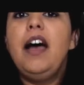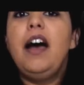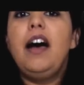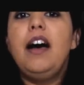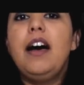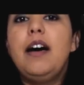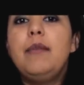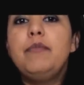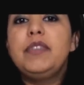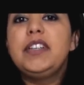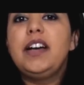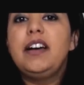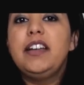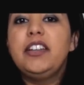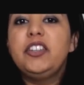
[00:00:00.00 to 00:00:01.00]

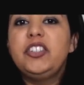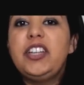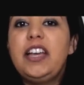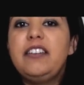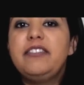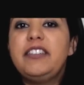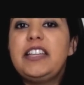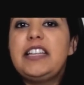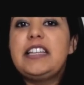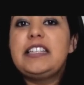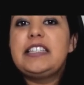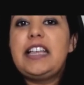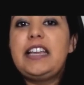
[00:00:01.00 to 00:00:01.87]
Diet Chef is